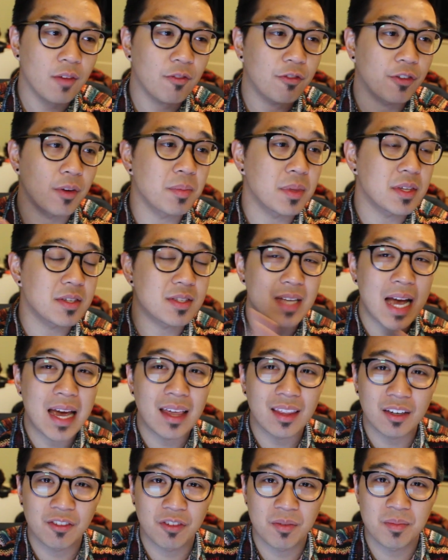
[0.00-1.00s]
from the
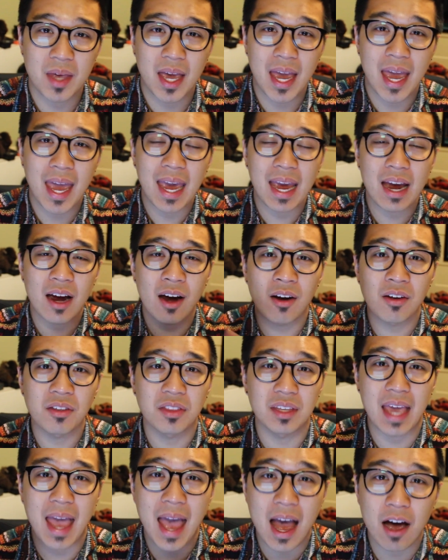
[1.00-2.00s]
styling, from the hair,
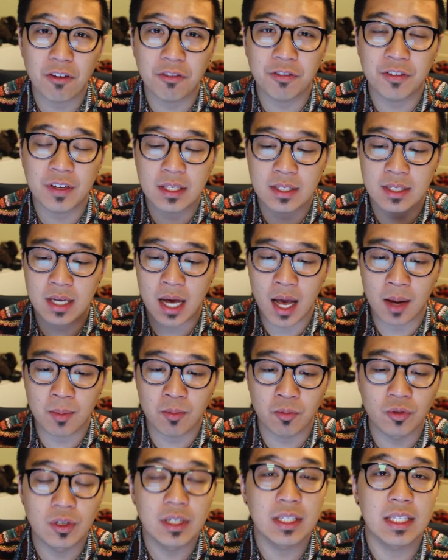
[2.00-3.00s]
the outfits,
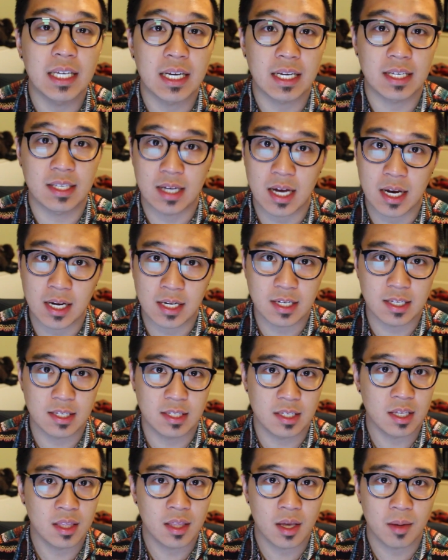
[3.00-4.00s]
I'm really excited to
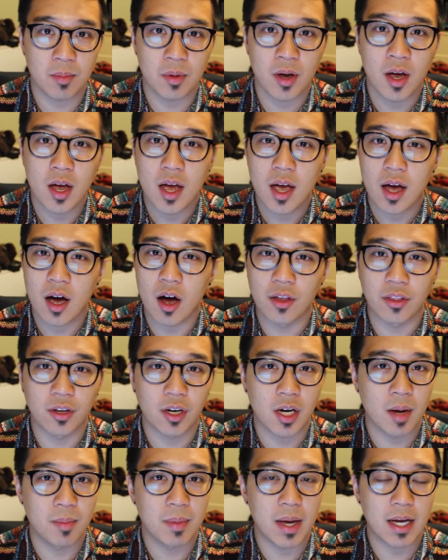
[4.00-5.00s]
see them on
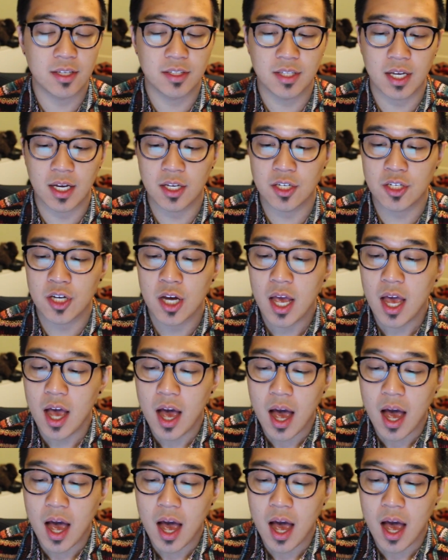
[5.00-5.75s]
their comeback stage.